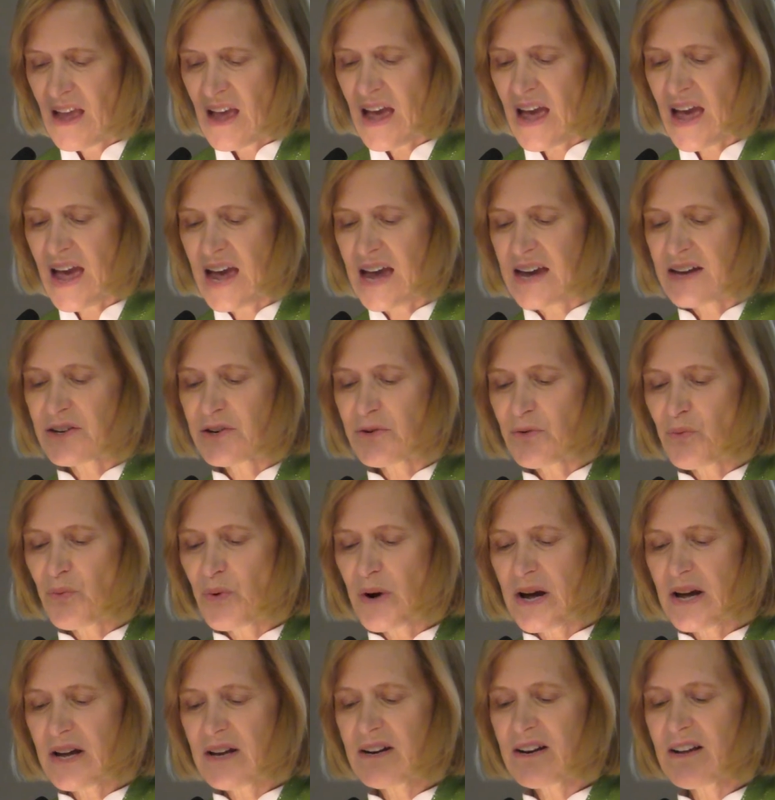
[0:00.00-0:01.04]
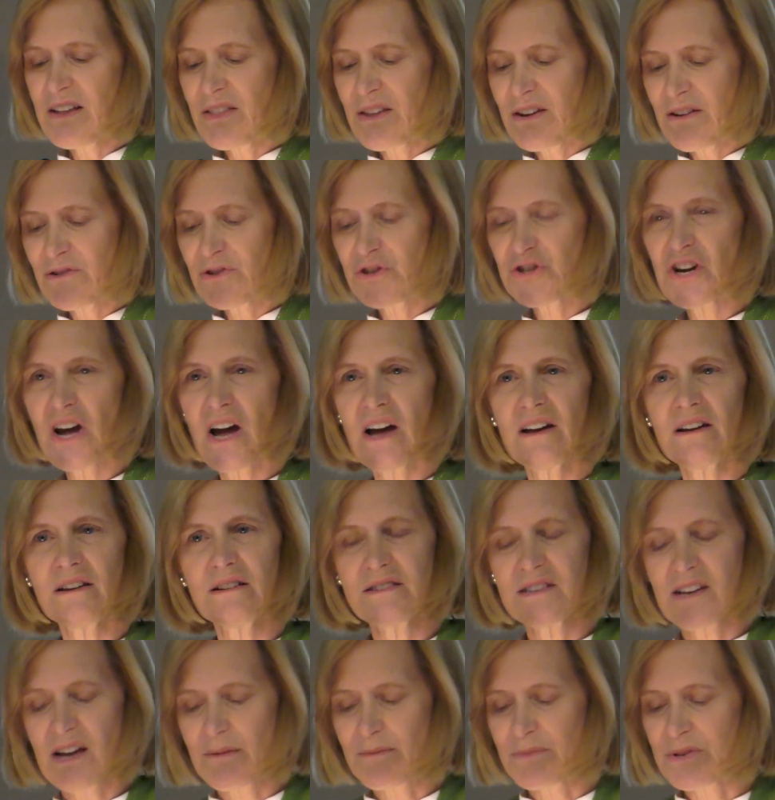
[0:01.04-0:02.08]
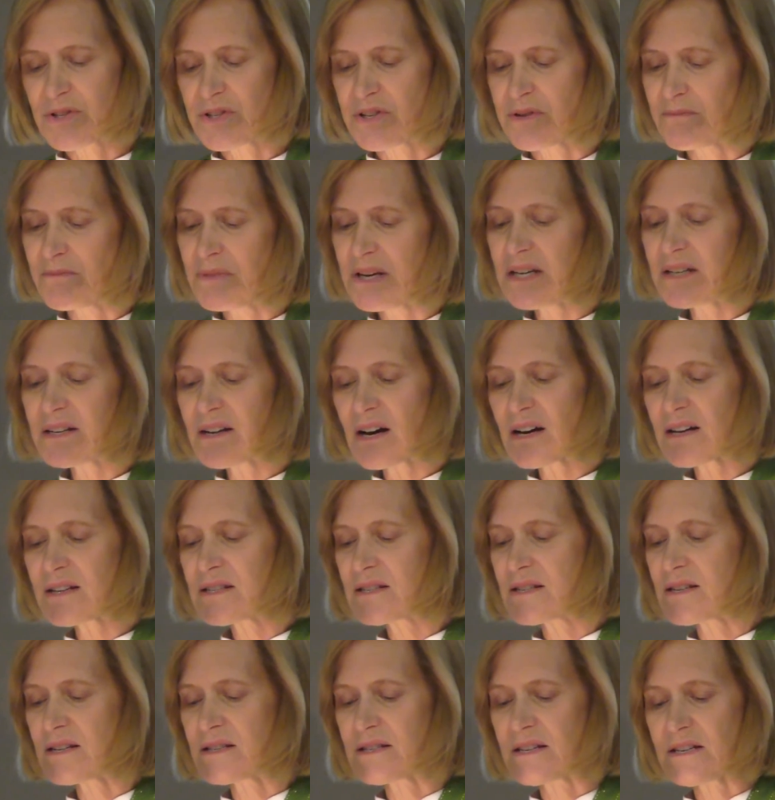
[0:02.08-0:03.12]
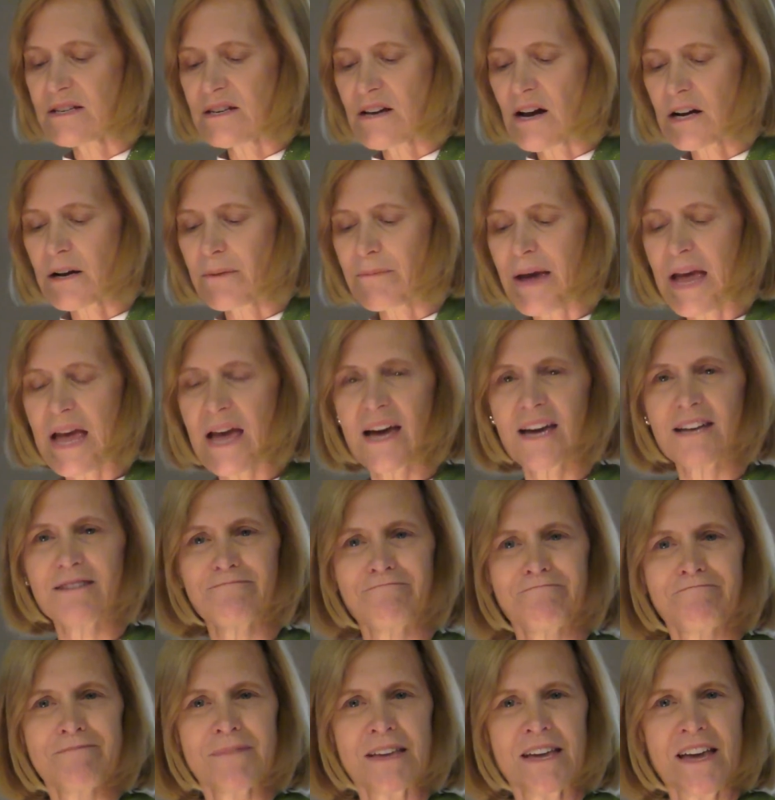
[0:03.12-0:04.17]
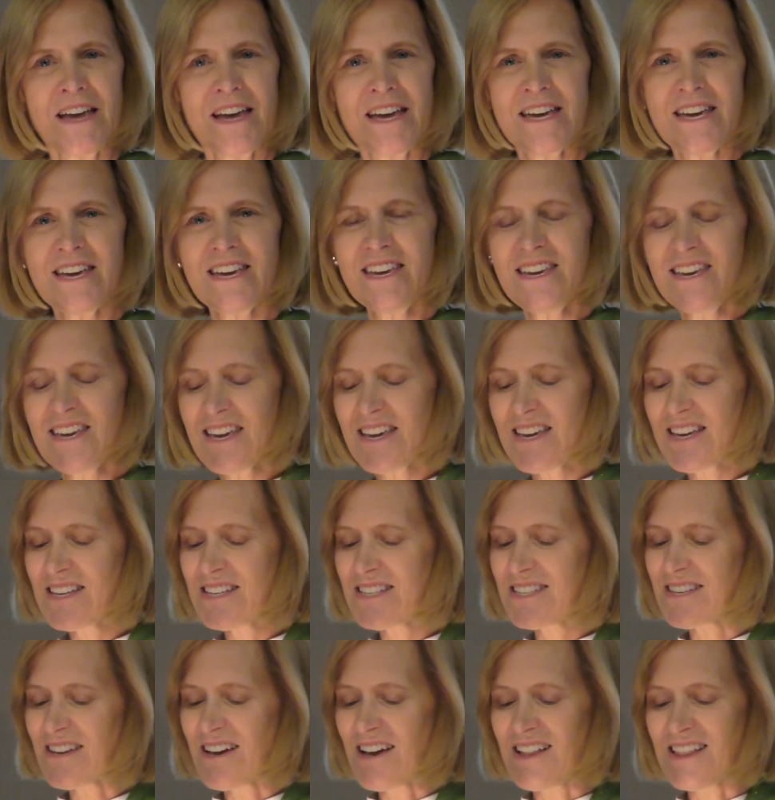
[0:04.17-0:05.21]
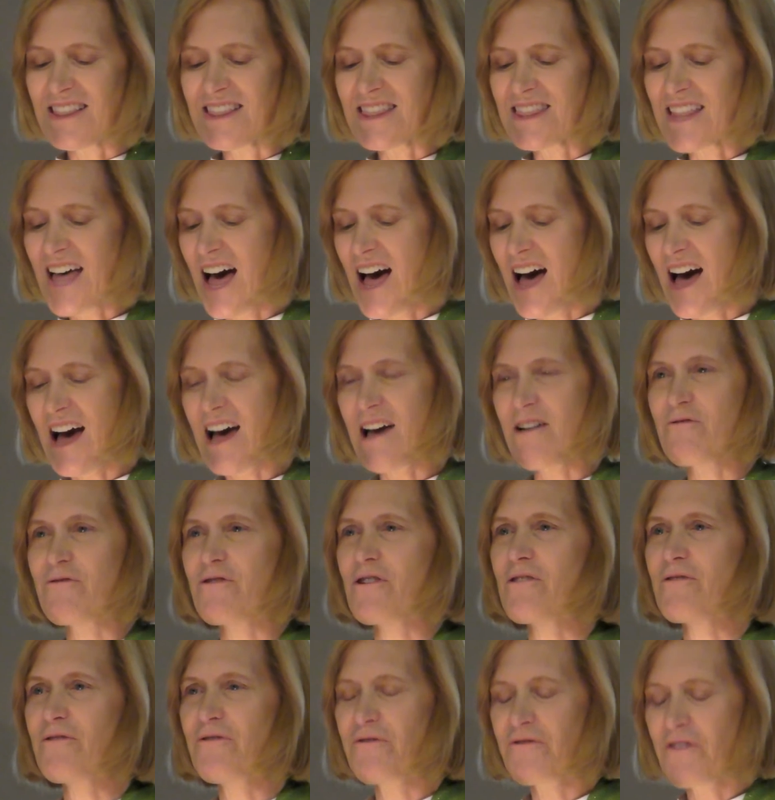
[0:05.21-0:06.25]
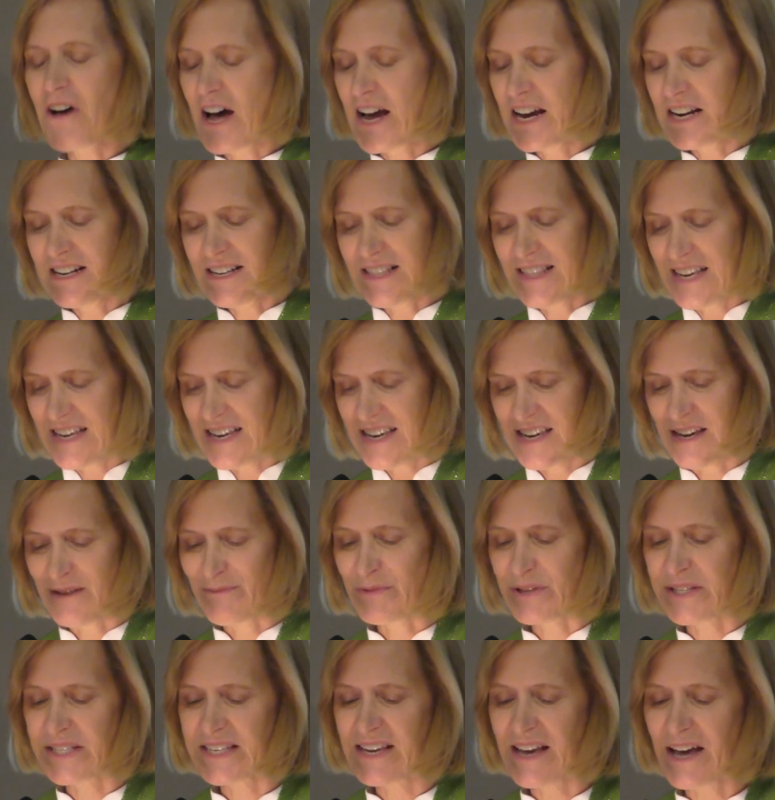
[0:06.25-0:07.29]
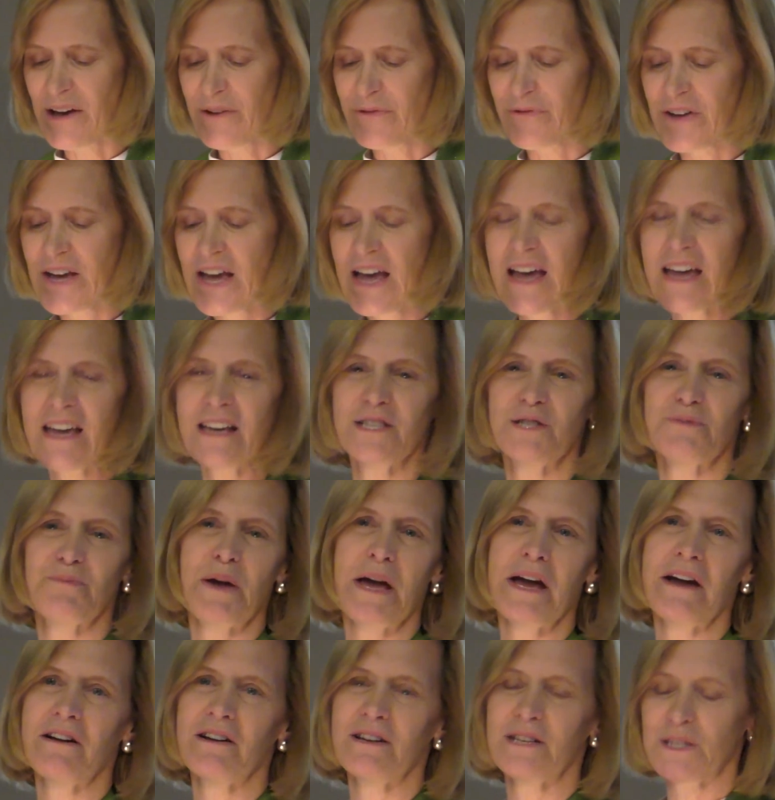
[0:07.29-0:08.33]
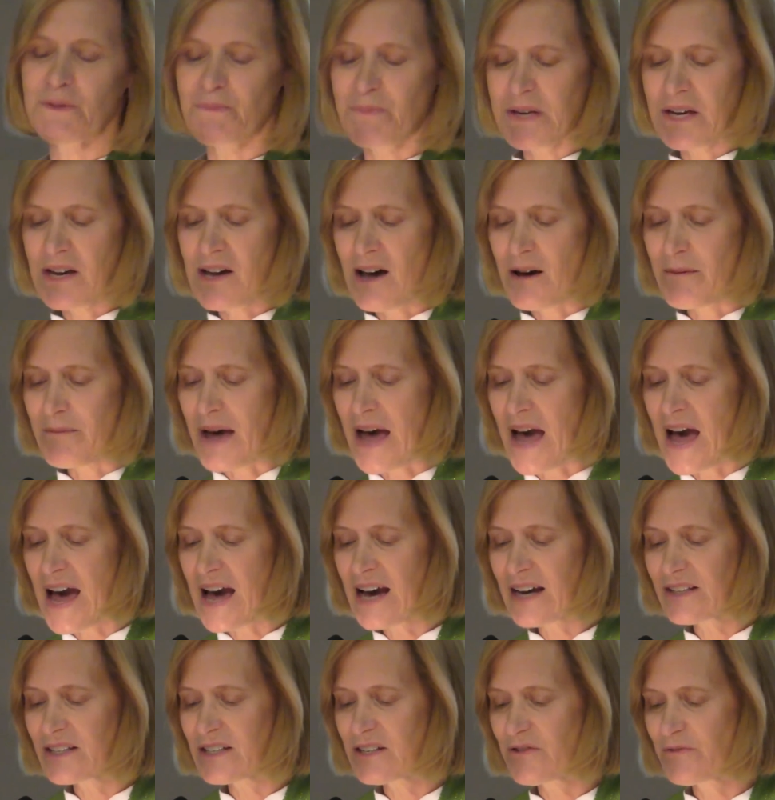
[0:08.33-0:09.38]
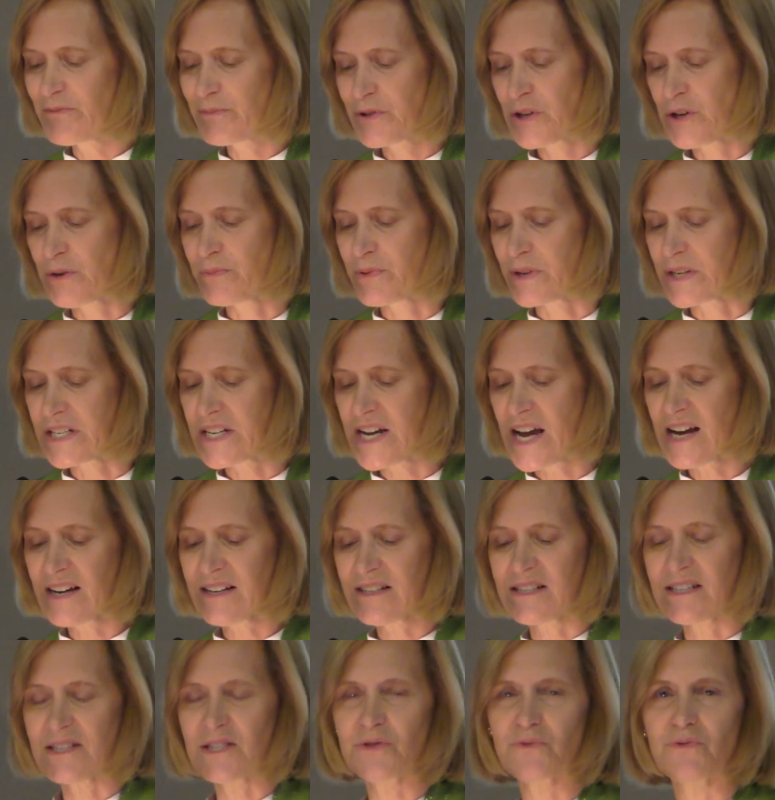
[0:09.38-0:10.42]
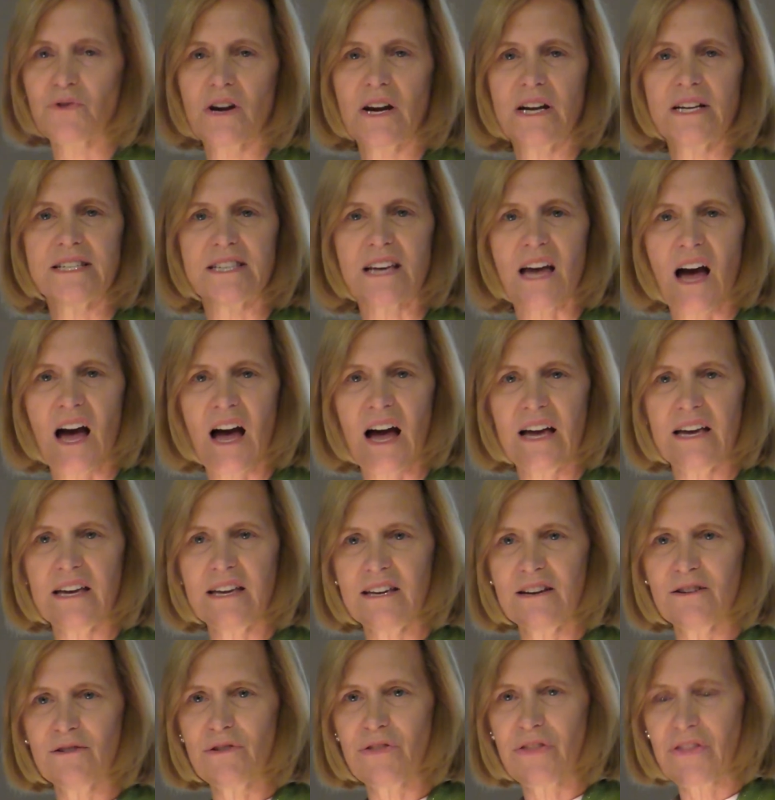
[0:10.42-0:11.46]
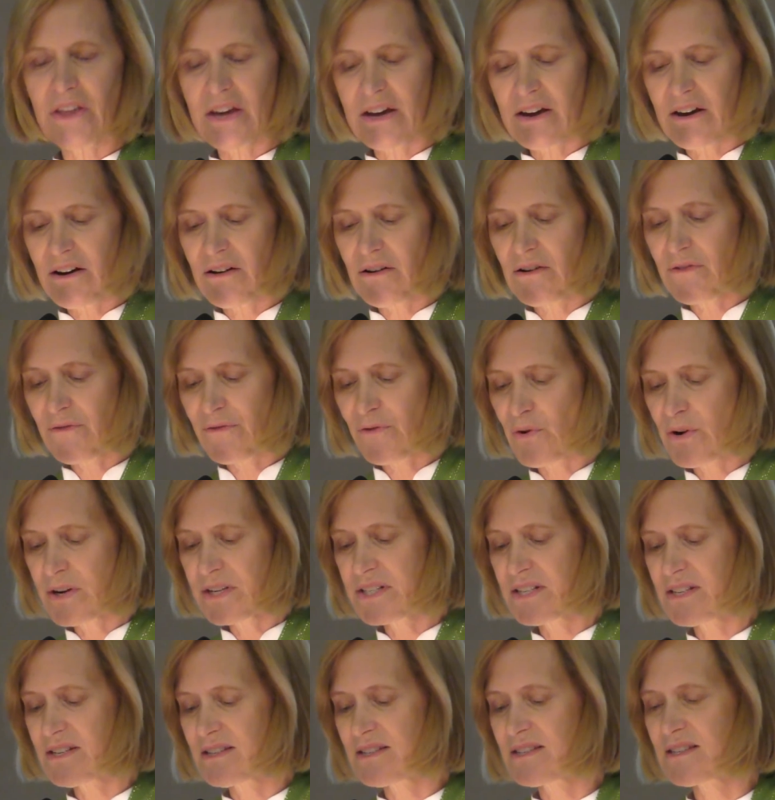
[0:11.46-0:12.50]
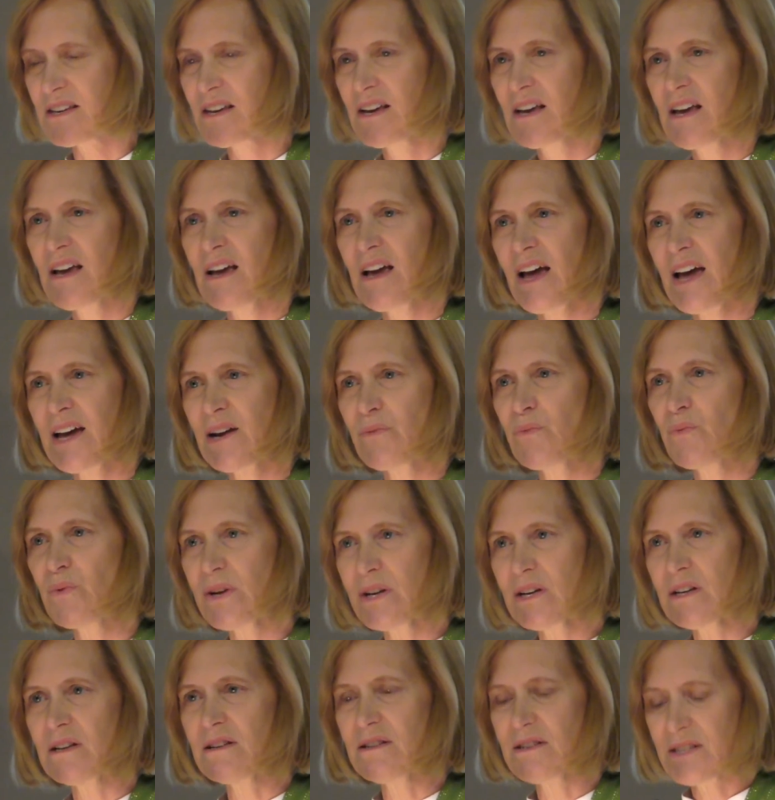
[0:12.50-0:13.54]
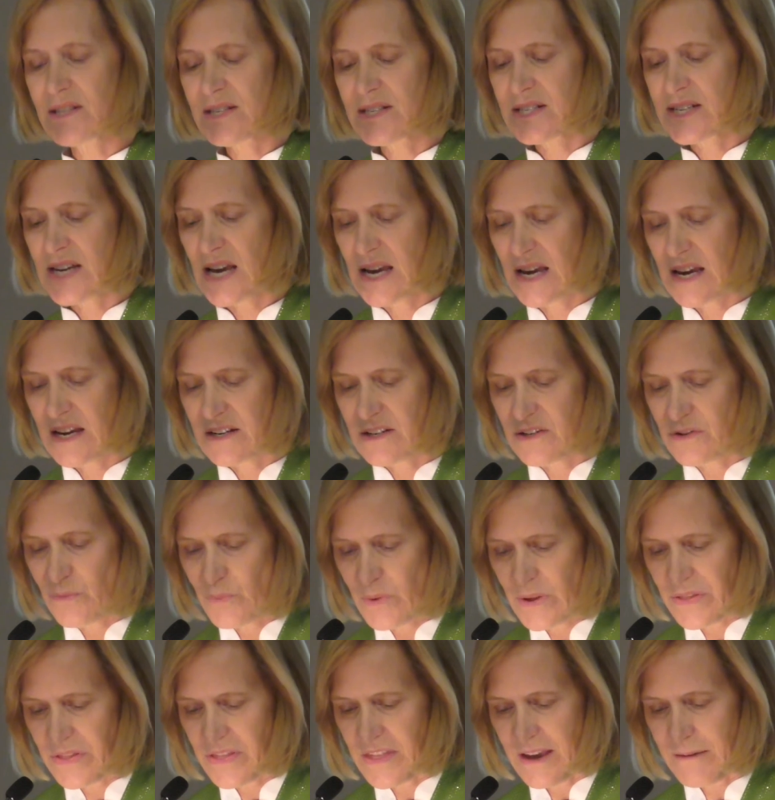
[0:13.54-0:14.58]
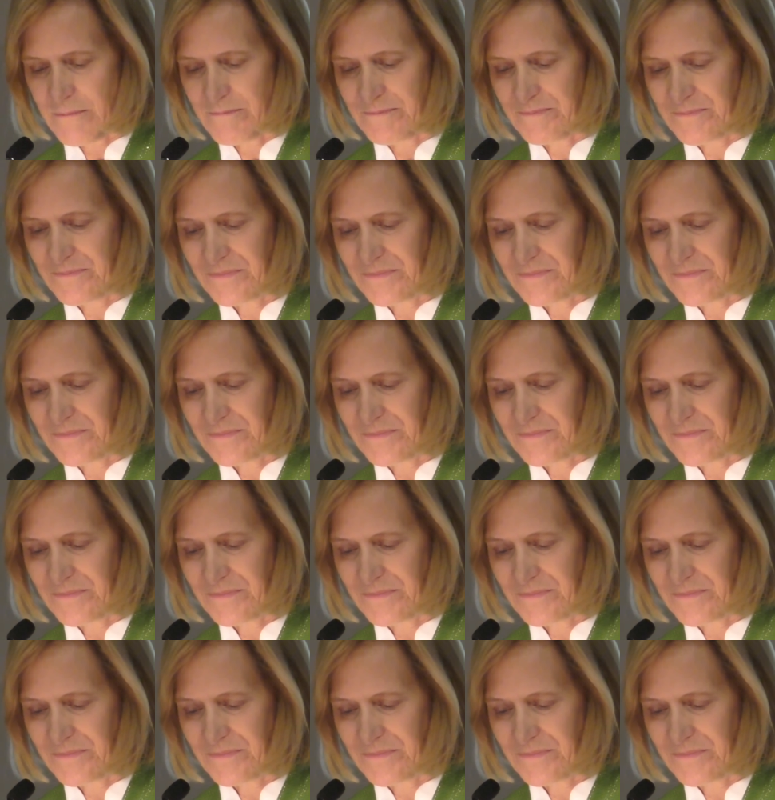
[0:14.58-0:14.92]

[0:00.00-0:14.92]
And when their child comes to meet us as a young man, he is alive, finally himself. His parents become active to protect his rights. I hear their voices and will stand with them.